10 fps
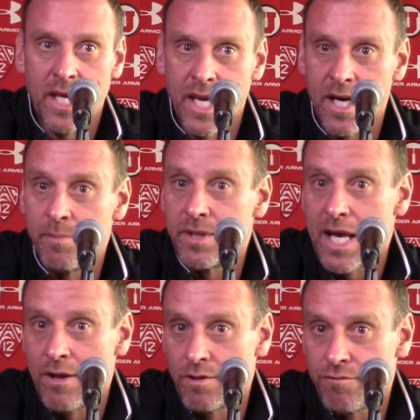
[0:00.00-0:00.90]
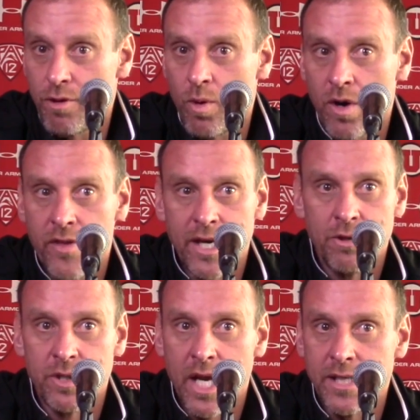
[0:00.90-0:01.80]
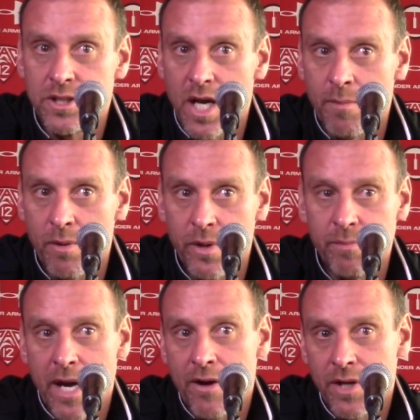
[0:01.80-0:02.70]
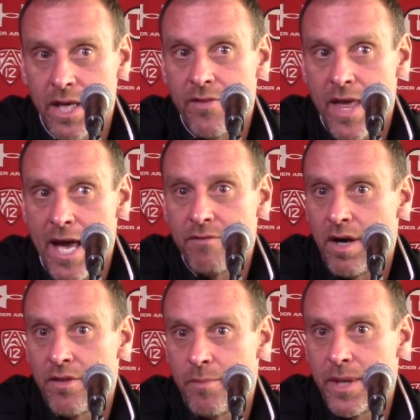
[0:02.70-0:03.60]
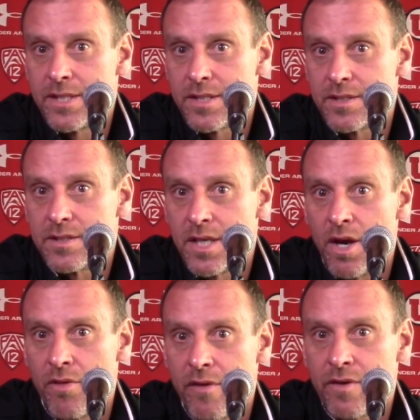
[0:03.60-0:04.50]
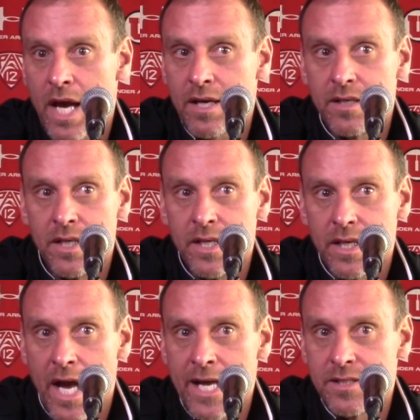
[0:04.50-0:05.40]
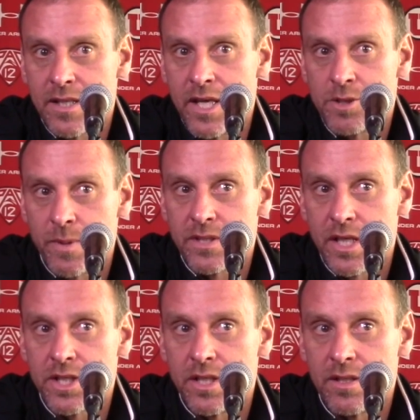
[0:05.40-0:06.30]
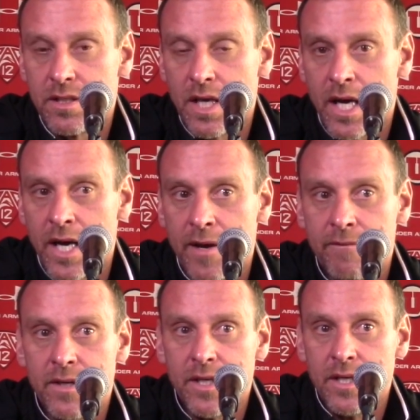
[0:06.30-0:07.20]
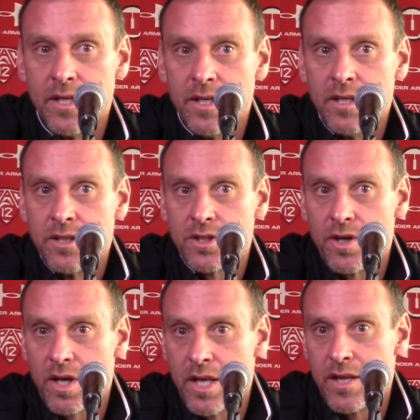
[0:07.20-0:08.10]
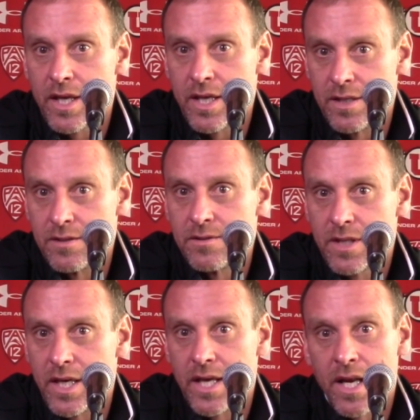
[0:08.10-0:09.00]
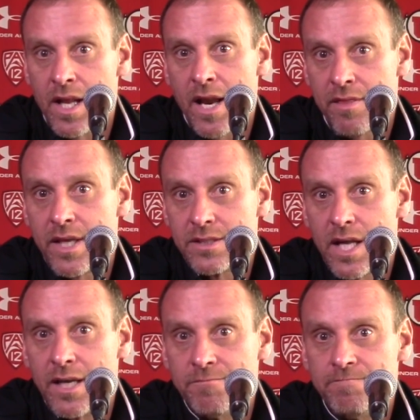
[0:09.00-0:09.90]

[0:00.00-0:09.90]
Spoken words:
They get up and down the floor. They do a nice job of rebounding, and they have all the pieces. They've got guys at each position, certainly that can get a lot of things done.